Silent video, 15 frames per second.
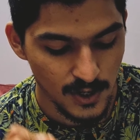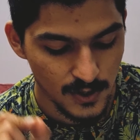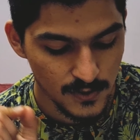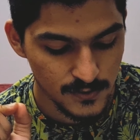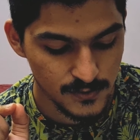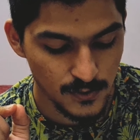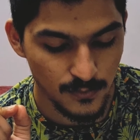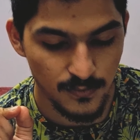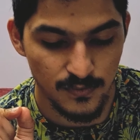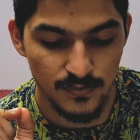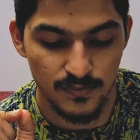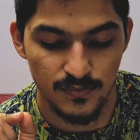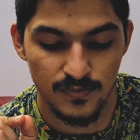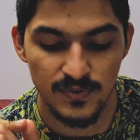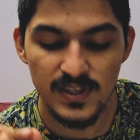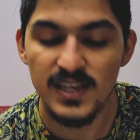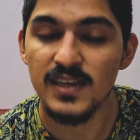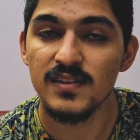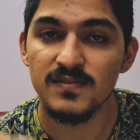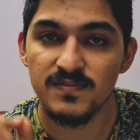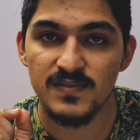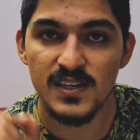So
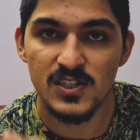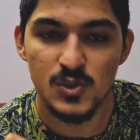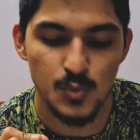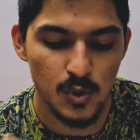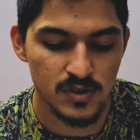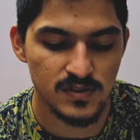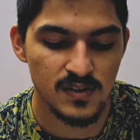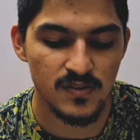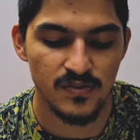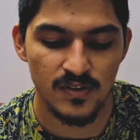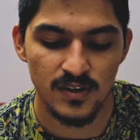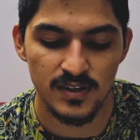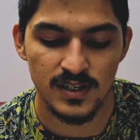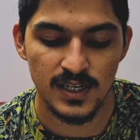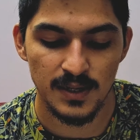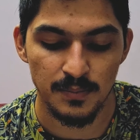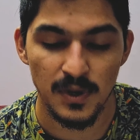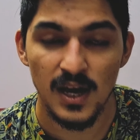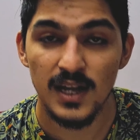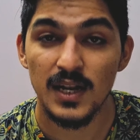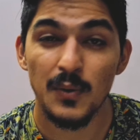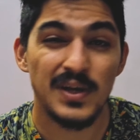this was the third tip.
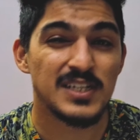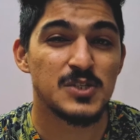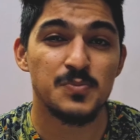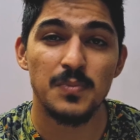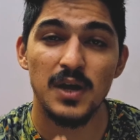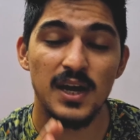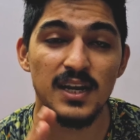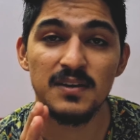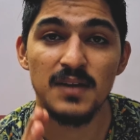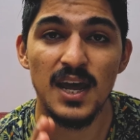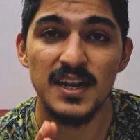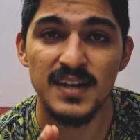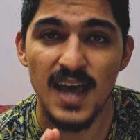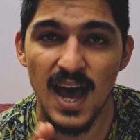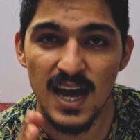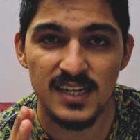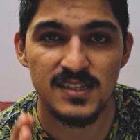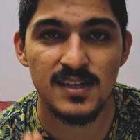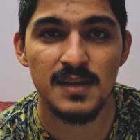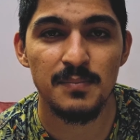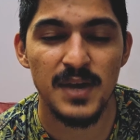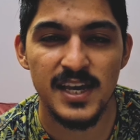Now it
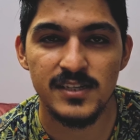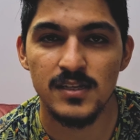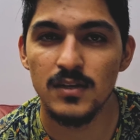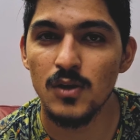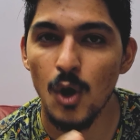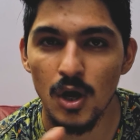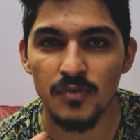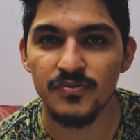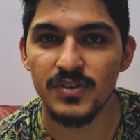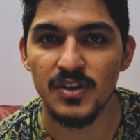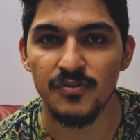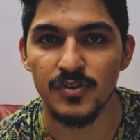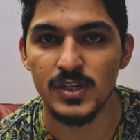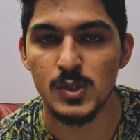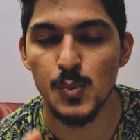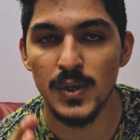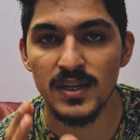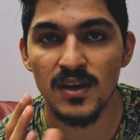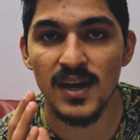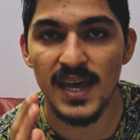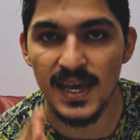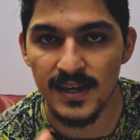actually makes a lot of difference when
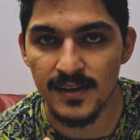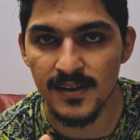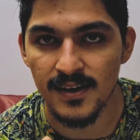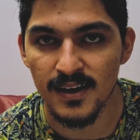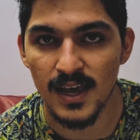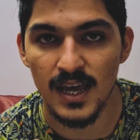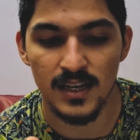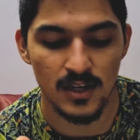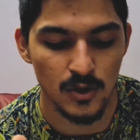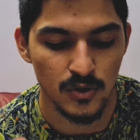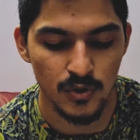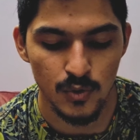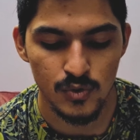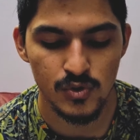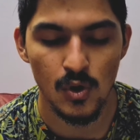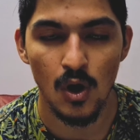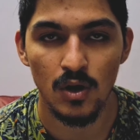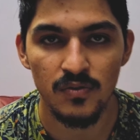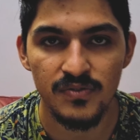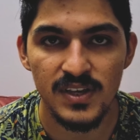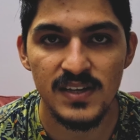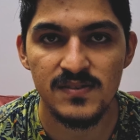you're editing and you use all
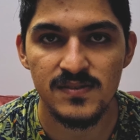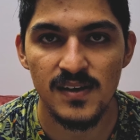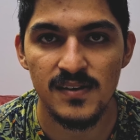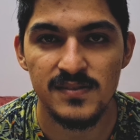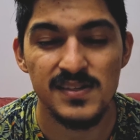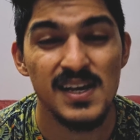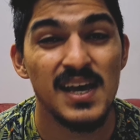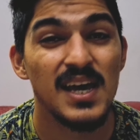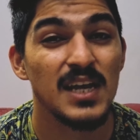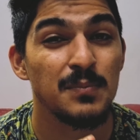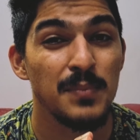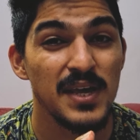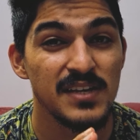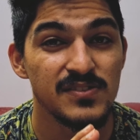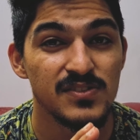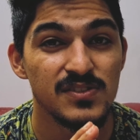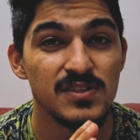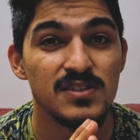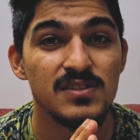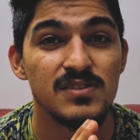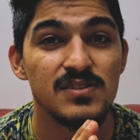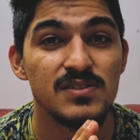of these things. It makes a
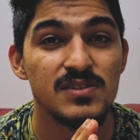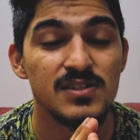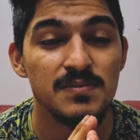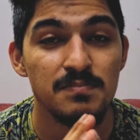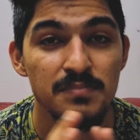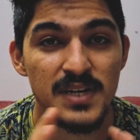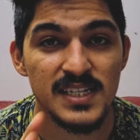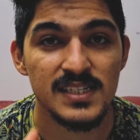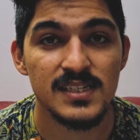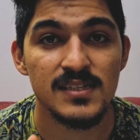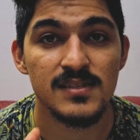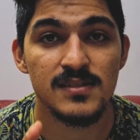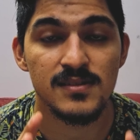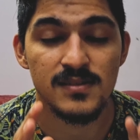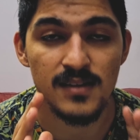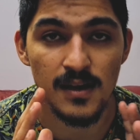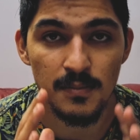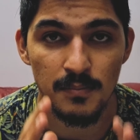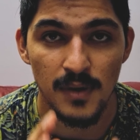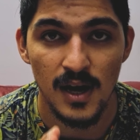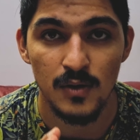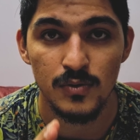tremendous
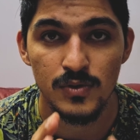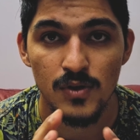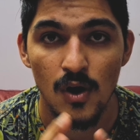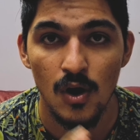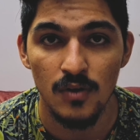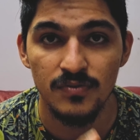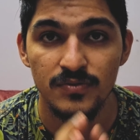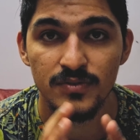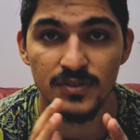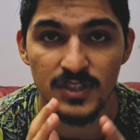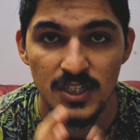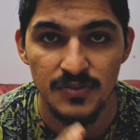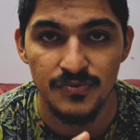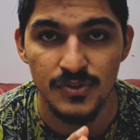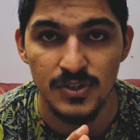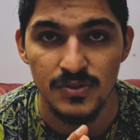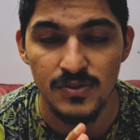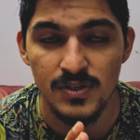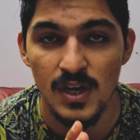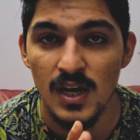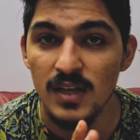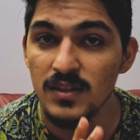amount of difference
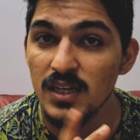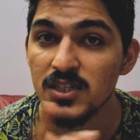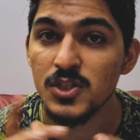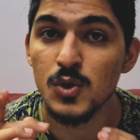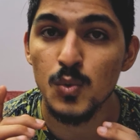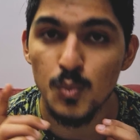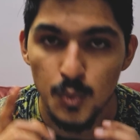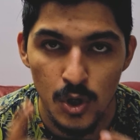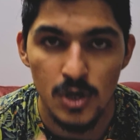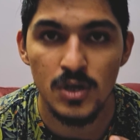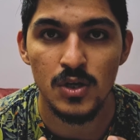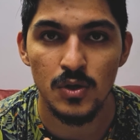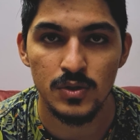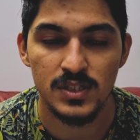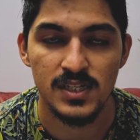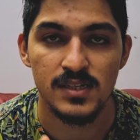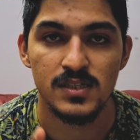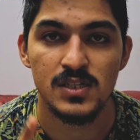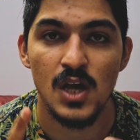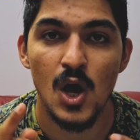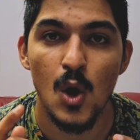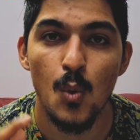that you would notice
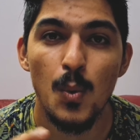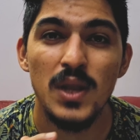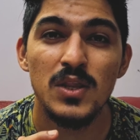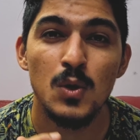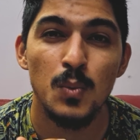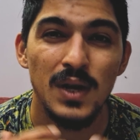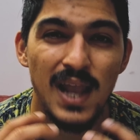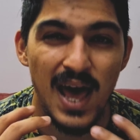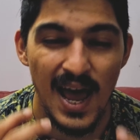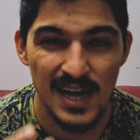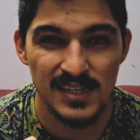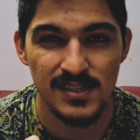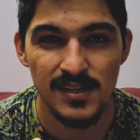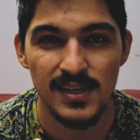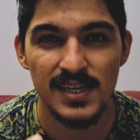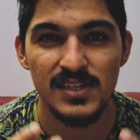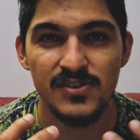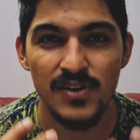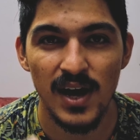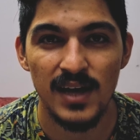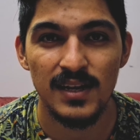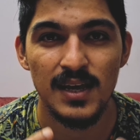when you will actually
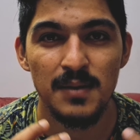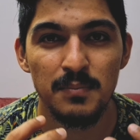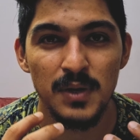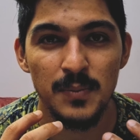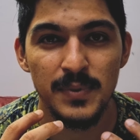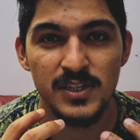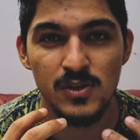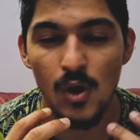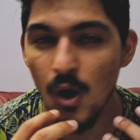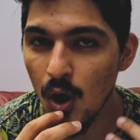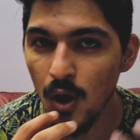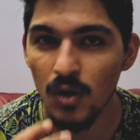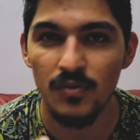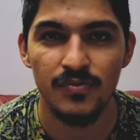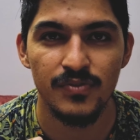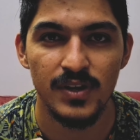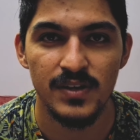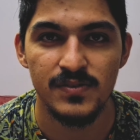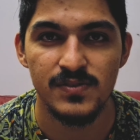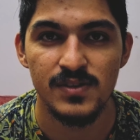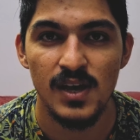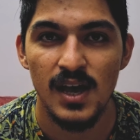try and implement all of
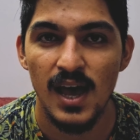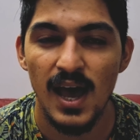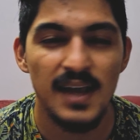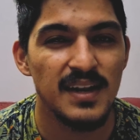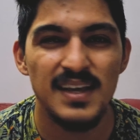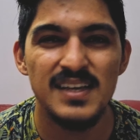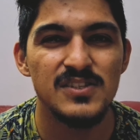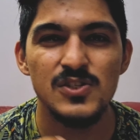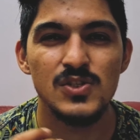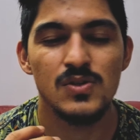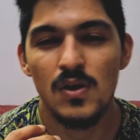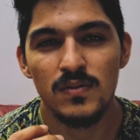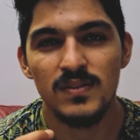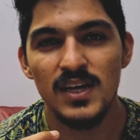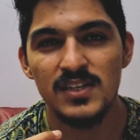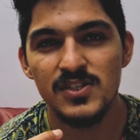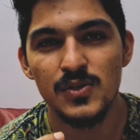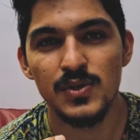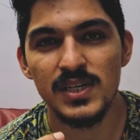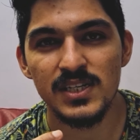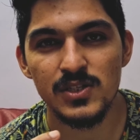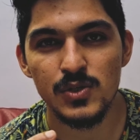this. And it's not that you
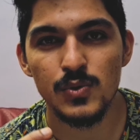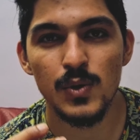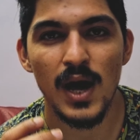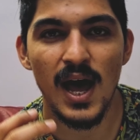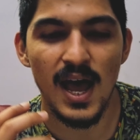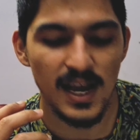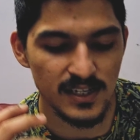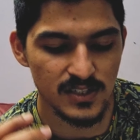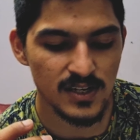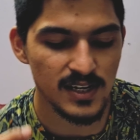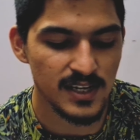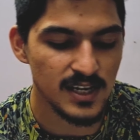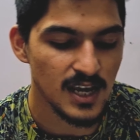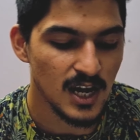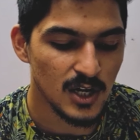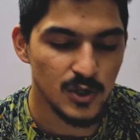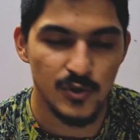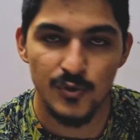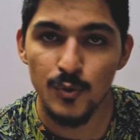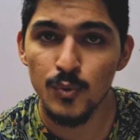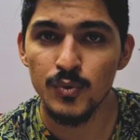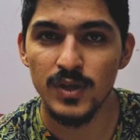need to actually
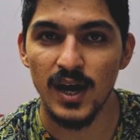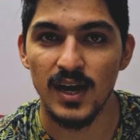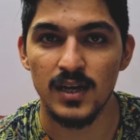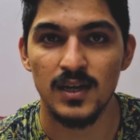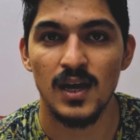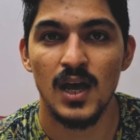do that.